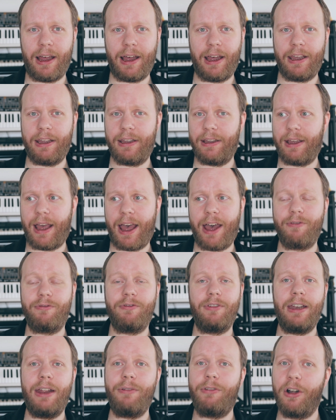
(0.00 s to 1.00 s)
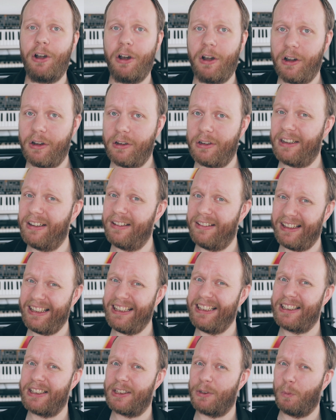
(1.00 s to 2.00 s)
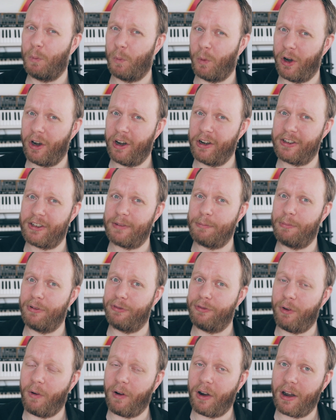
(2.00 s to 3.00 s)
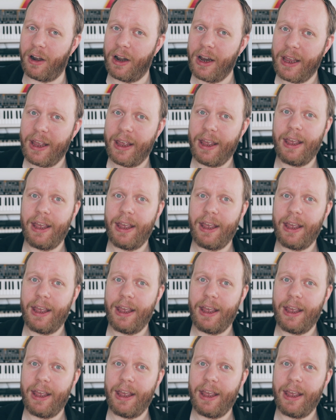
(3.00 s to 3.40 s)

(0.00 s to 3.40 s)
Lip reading: I have never heard these words before.